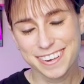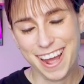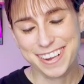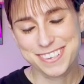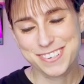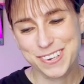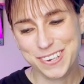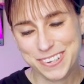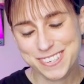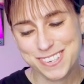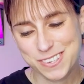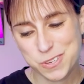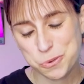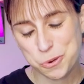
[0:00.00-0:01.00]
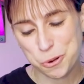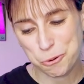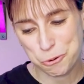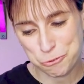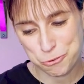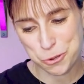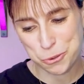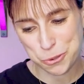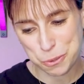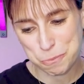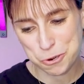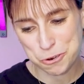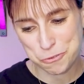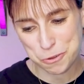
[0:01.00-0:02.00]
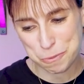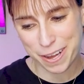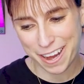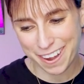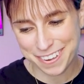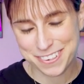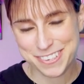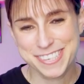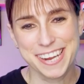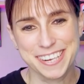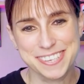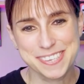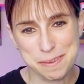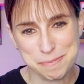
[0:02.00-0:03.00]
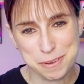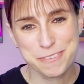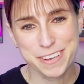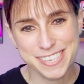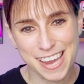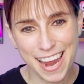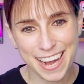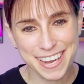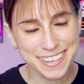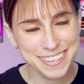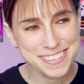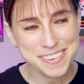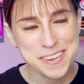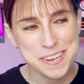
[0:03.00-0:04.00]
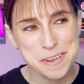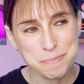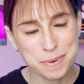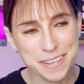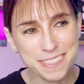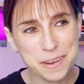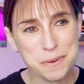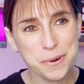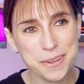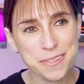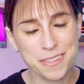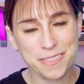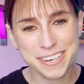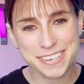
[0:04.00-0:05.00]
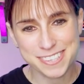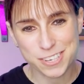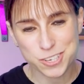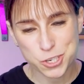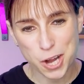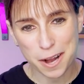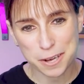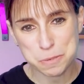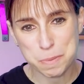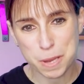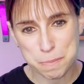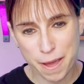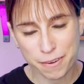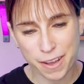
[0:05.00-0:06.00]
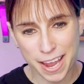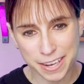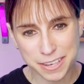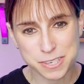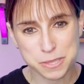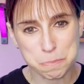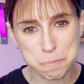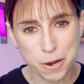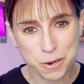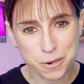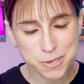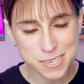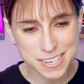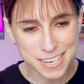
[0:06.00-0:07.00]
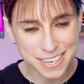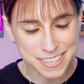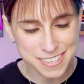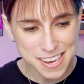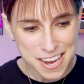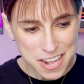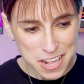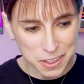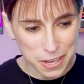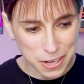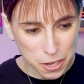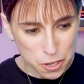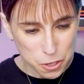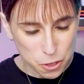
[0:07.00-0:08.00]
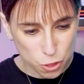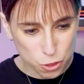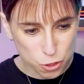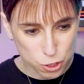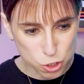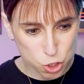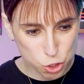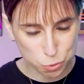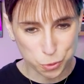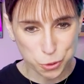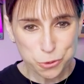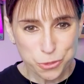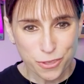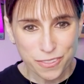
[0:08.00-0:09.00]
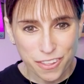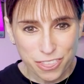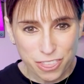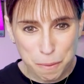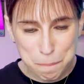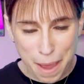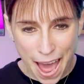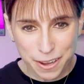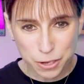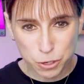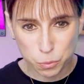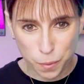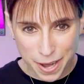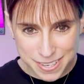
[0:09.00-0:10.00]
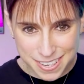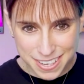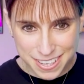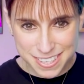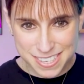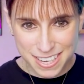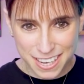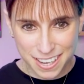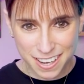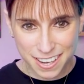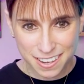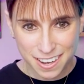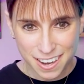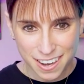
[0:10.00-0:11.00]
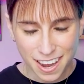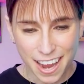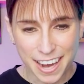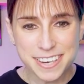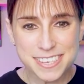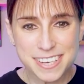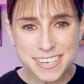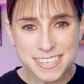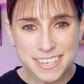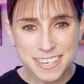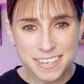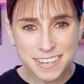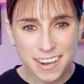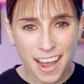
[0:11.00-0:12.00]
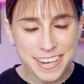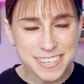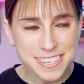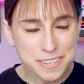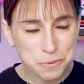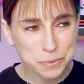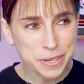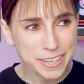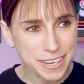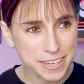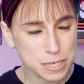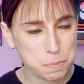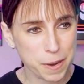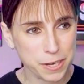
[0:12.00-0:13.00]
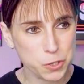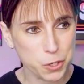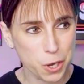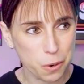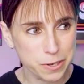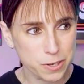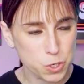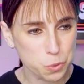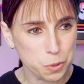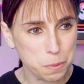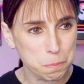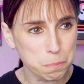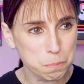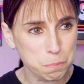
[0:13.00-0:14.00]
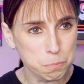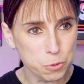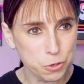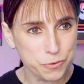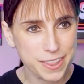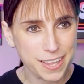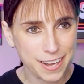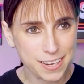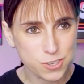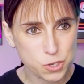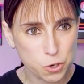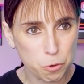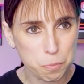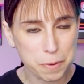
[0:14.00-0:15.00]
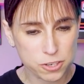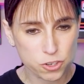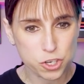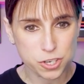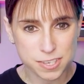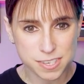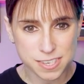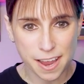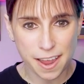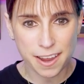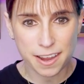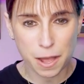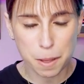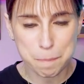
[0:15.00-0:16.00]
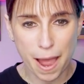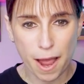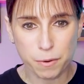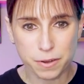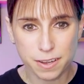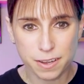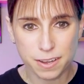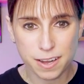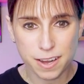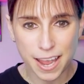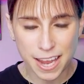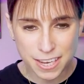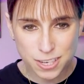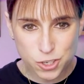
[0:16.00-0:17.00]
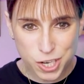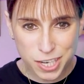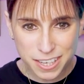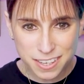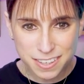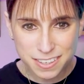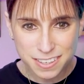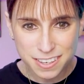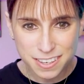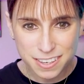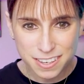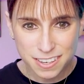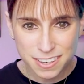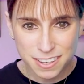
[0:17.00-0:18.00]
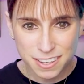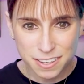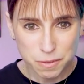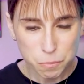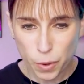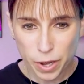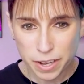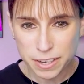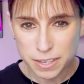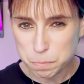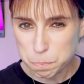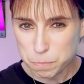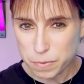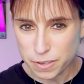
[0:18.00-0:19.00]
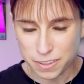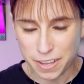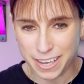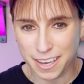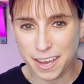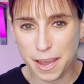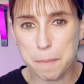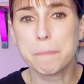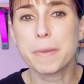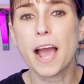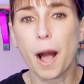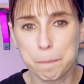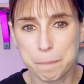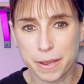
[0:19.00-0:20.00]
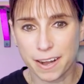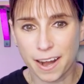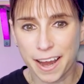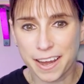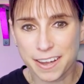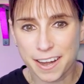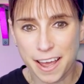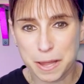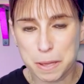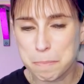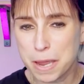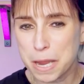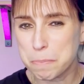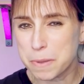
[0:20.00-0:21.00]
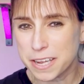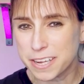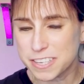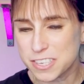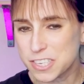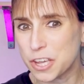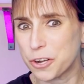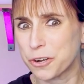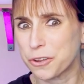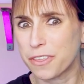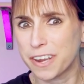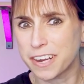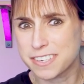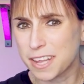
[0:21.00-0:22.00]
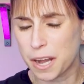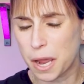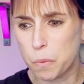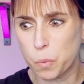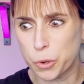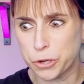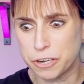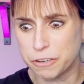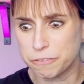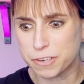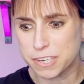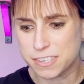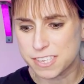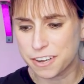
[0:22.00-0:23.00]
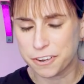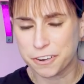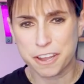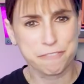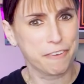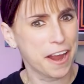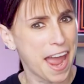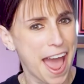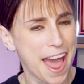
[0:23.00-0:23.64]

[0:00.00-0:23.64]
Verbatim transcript: Not to turn this into a review of the movie, but I understand some of it's heightened. But I think one of the things that shocked me about X the most is like the truth and the thematic resonance in it I guess I didn't I didn't really expect to go into a movie that had so much to say about aging where it like it kept me up at night and it made me consider things that I wouldn't have considered if I